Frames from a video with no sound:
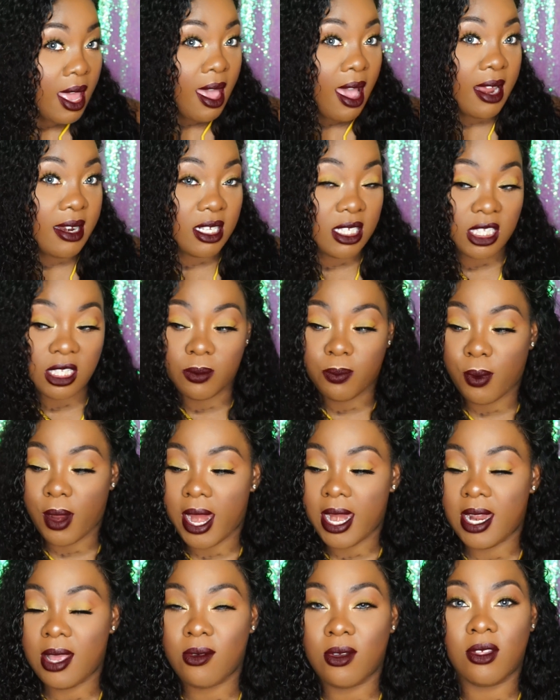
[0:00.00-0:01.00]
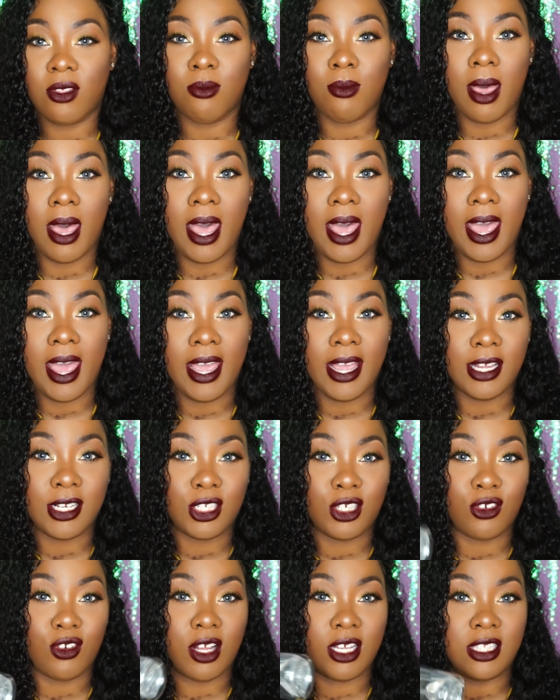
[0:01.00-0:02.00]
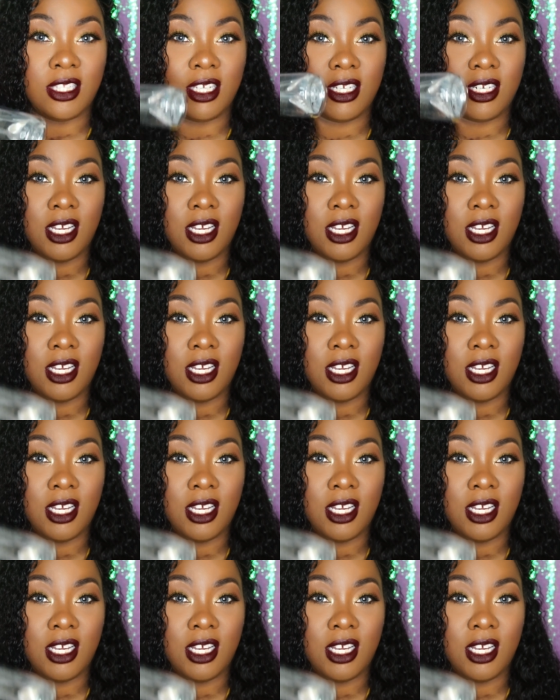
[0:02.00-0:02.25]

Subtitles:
I just sprayed it with my trusty